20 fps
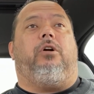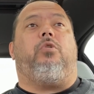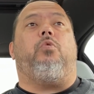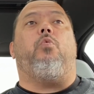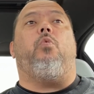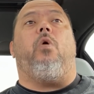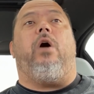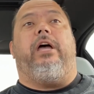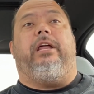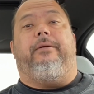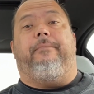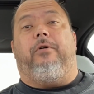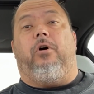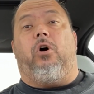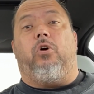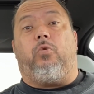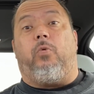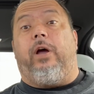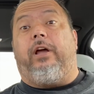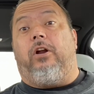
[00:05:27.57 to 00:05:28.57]
quite
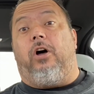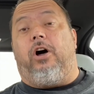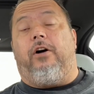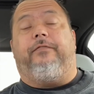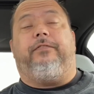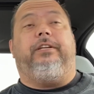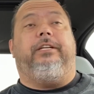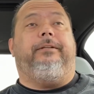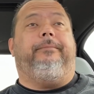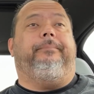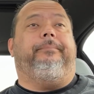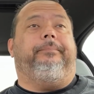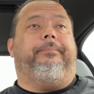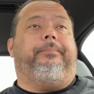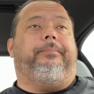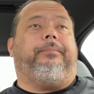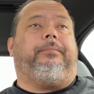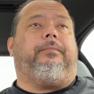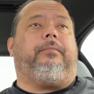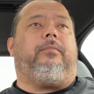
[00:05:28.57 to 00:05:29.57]
often,
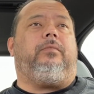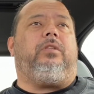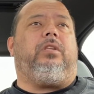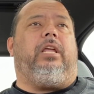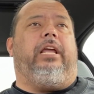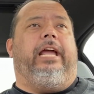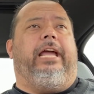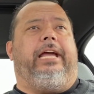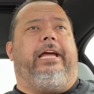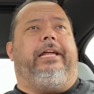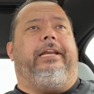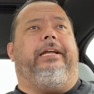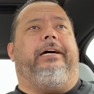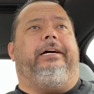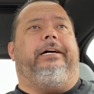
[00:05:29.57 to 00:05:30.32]
and